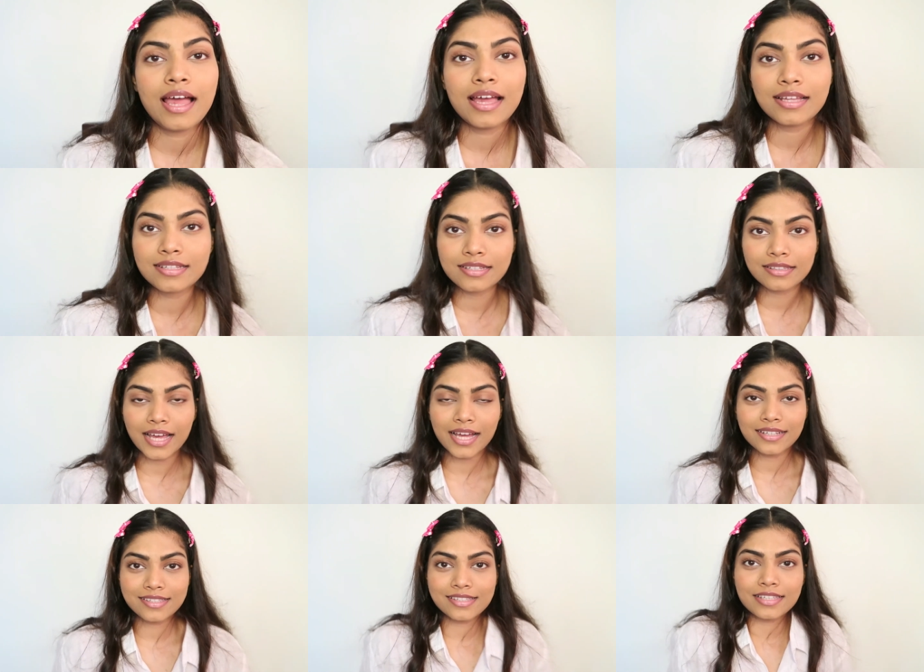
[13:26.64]
And
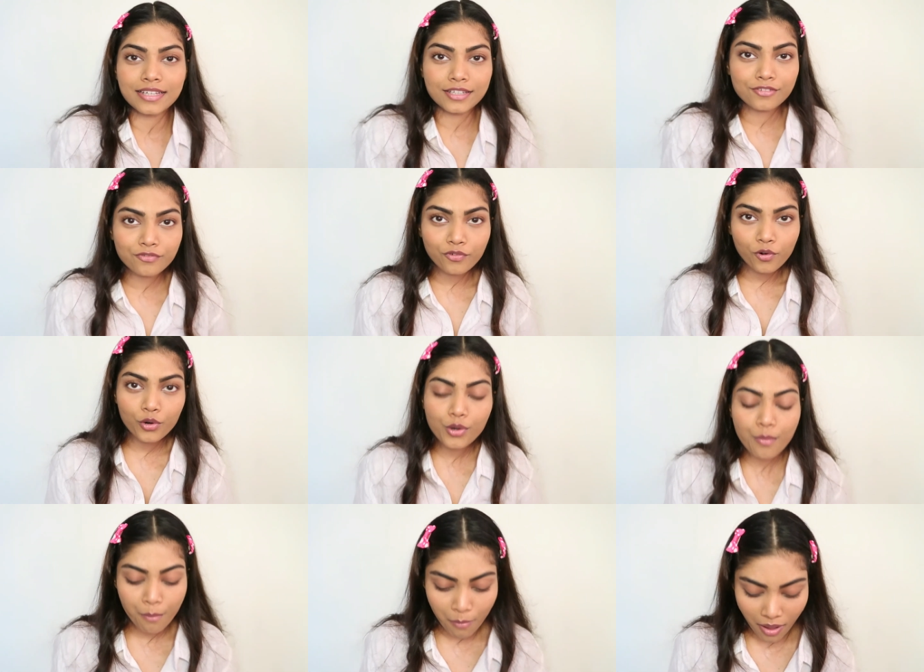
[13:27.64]
that's it
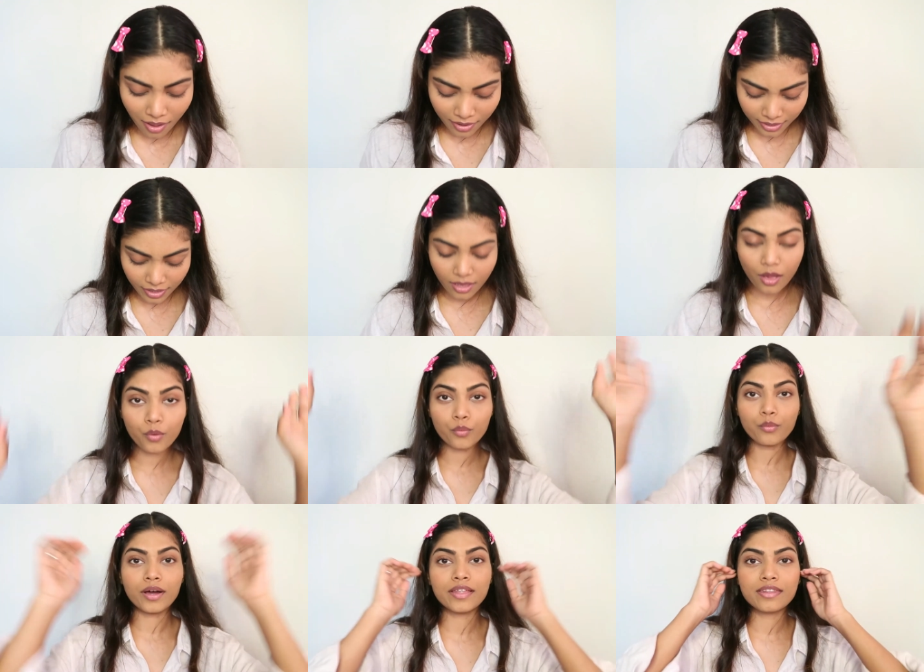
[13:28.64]
for my
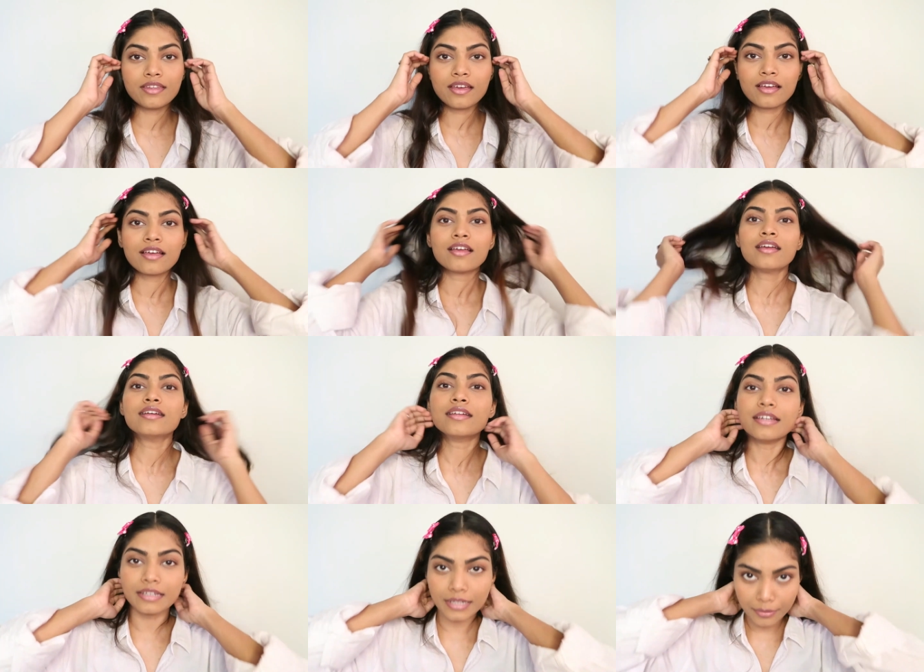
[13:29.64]
one
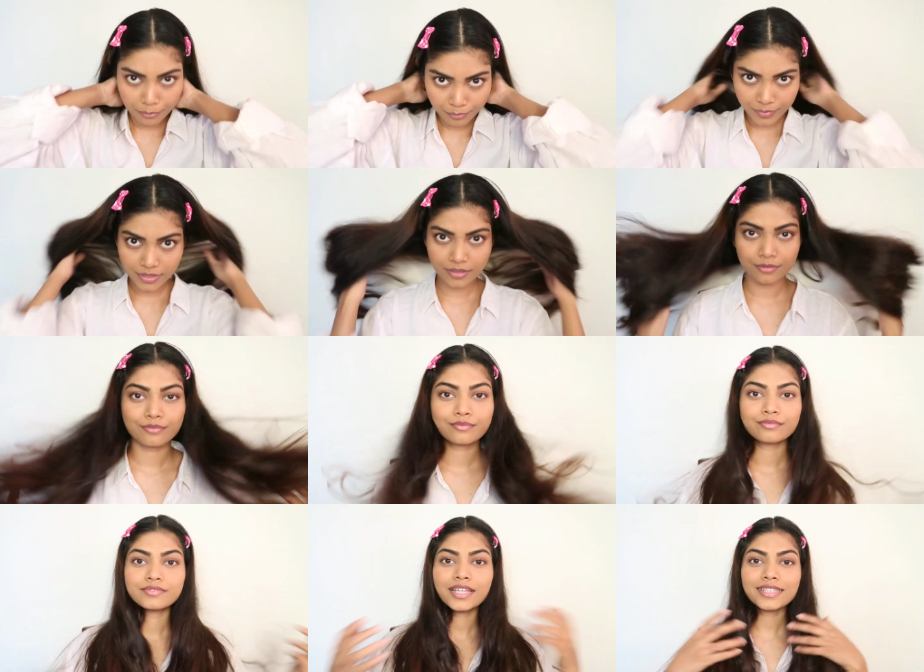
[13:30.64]
dip.
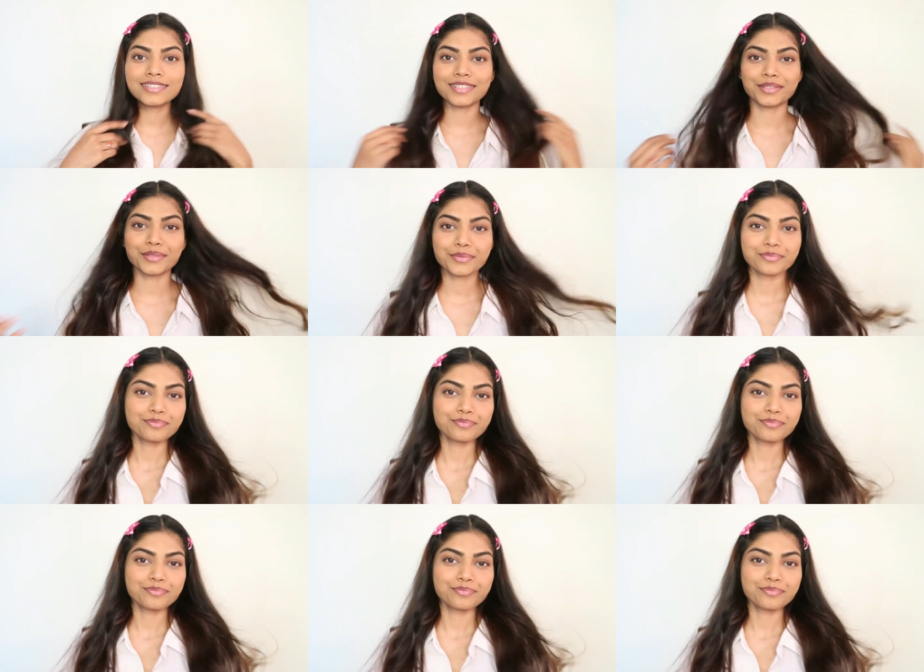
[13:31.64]
That's it.